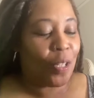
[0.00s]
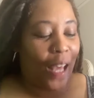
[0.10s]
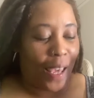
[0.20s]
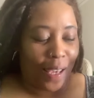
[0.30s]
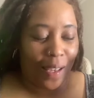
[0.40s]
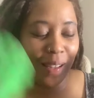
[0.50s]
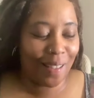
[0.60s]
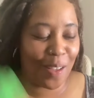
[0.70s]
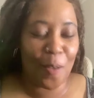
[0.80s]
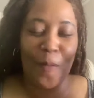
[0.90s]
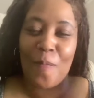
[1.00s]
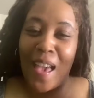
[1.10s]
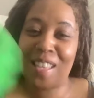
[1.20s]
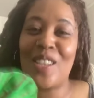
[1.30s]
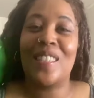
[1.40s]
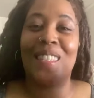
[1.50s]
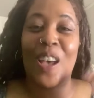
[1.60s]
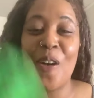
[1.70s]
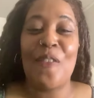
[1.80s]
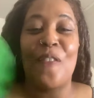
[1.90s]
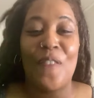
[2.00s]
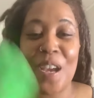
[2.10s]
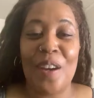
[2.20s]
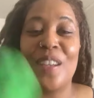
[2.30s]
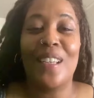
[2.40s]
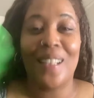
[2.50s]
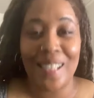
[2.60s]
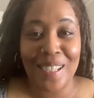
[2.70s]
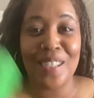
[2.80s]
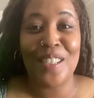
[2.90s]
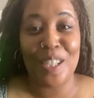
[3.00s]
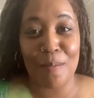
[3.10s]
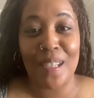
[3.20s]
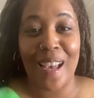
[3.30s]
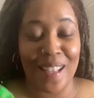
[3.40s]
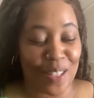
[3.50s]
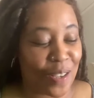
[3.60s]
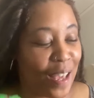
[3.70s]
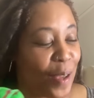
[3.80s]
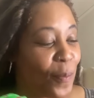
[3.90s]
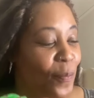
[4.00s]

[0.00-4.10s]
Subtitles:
Like, make yourself very clear, Geminis. Okay,